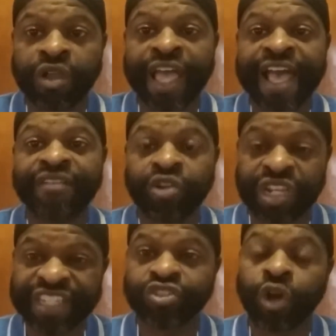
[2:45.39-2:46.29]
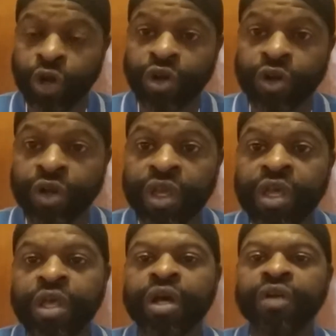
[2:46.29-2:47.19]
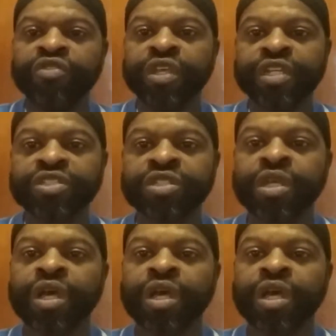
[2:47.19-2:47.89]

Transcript: have at least heard of this,